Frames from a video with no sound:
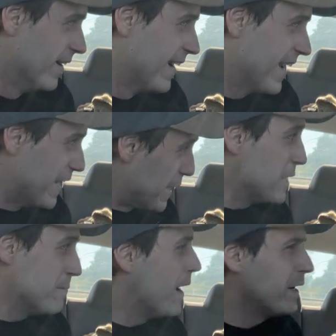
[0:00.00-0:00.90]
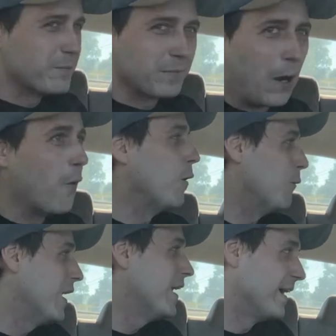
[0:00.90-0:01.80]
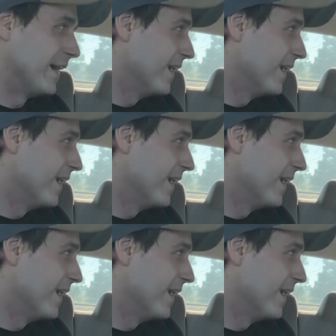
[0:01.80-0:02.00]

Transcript: Yeah. And he made them go away.